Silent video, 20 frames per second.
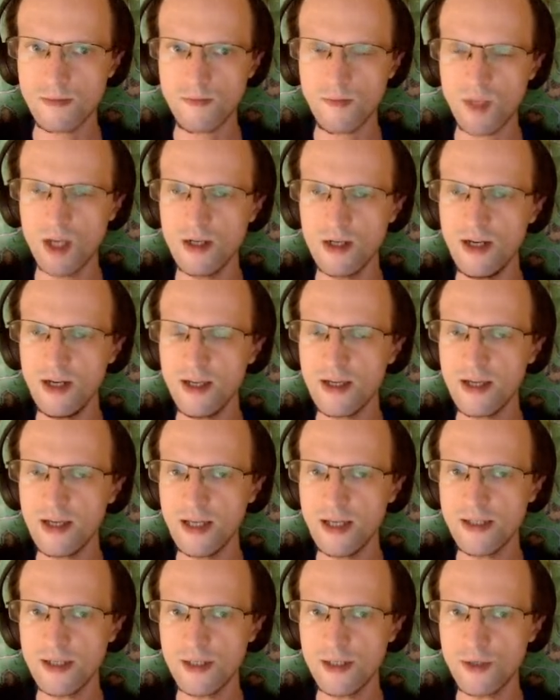In any
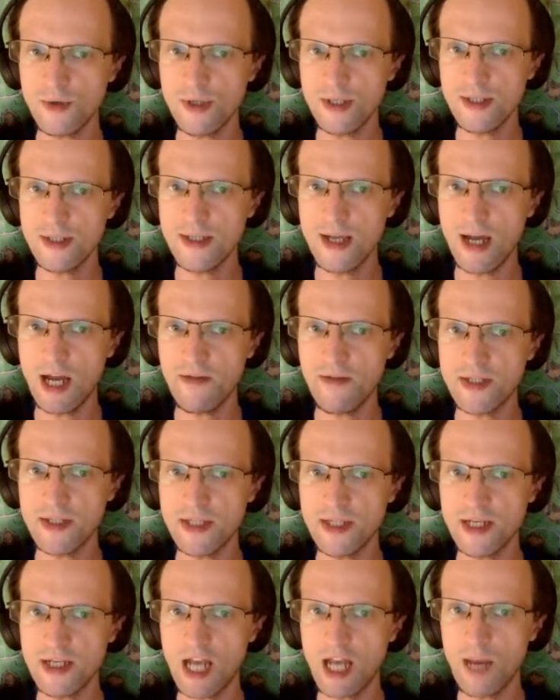case, as you can see, I have a
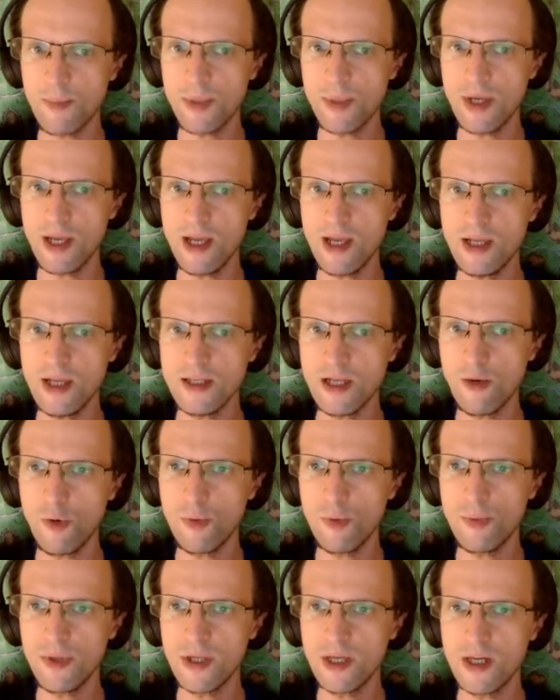city cap in hand. I will
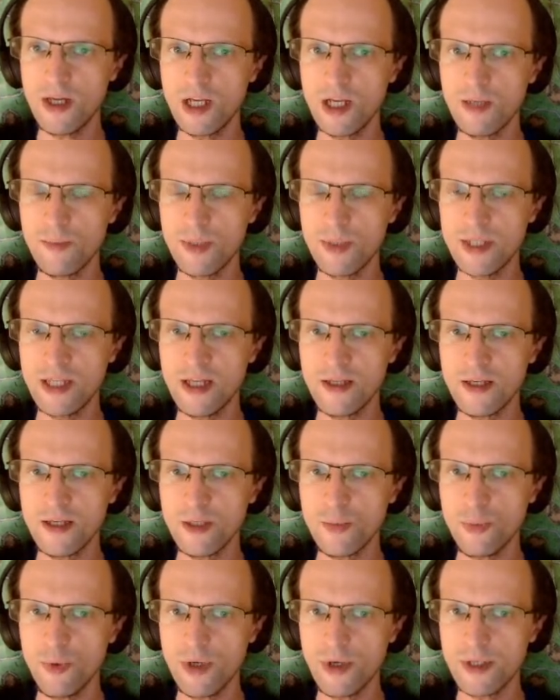be getting a
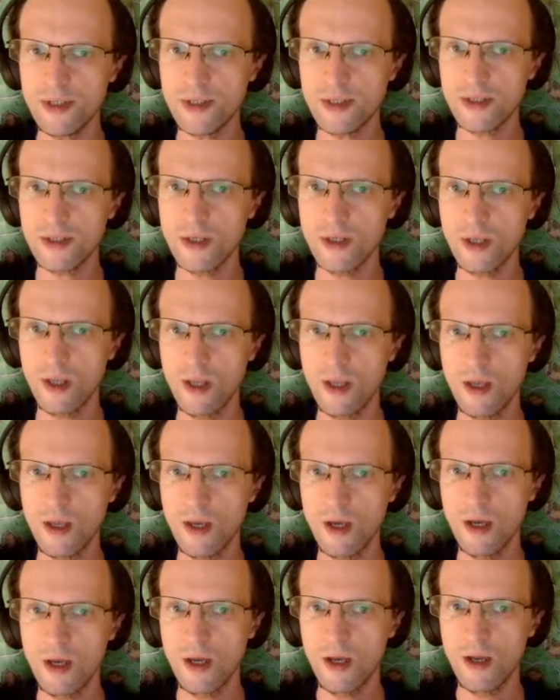bazillion points
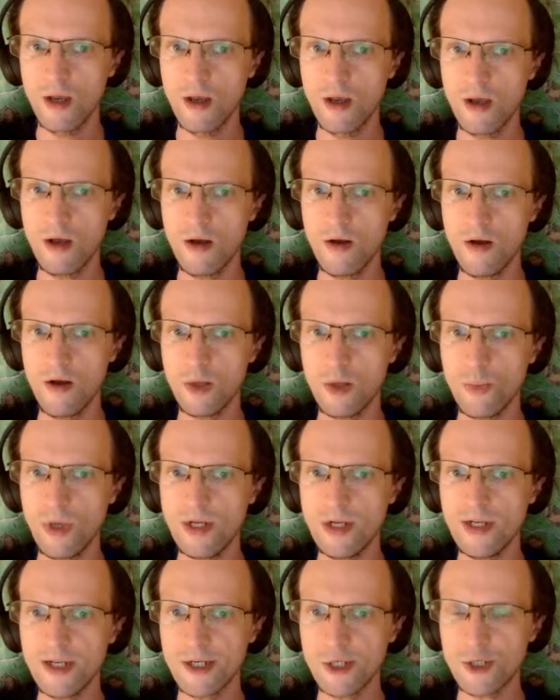on my
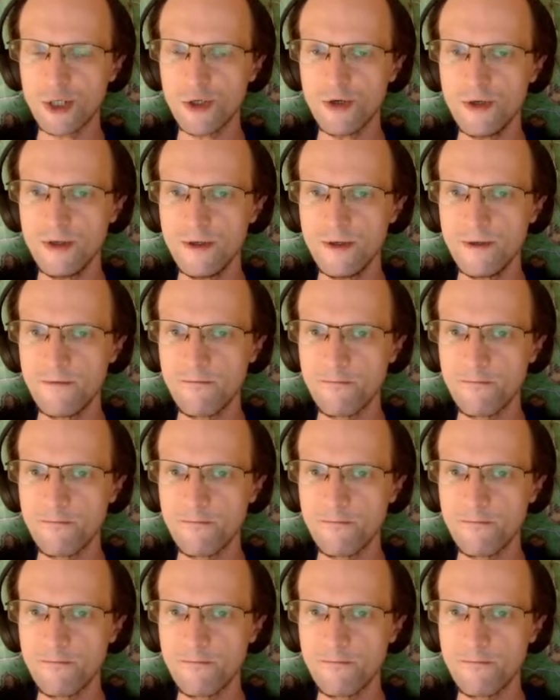next turn.